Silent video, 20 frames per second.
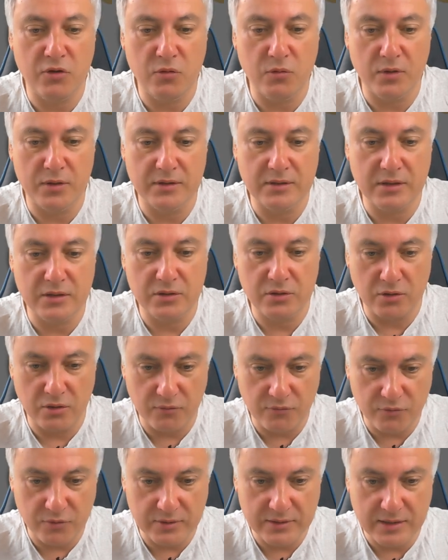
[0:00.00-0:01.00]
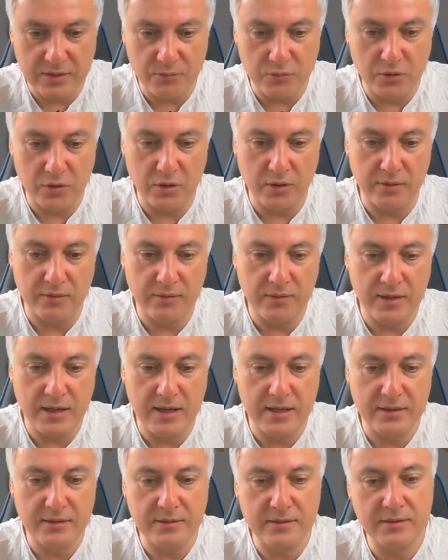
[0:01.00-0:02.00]
wanted to, for example, like
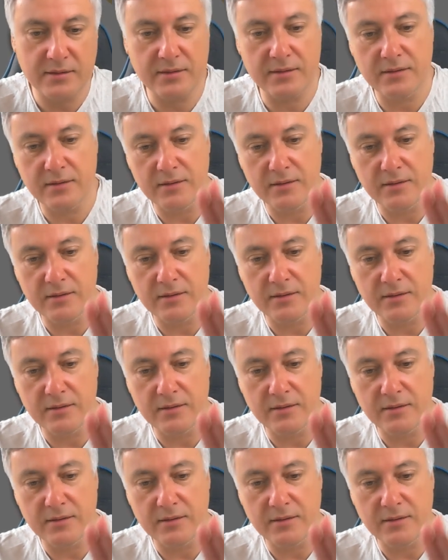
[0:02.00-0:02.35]
that.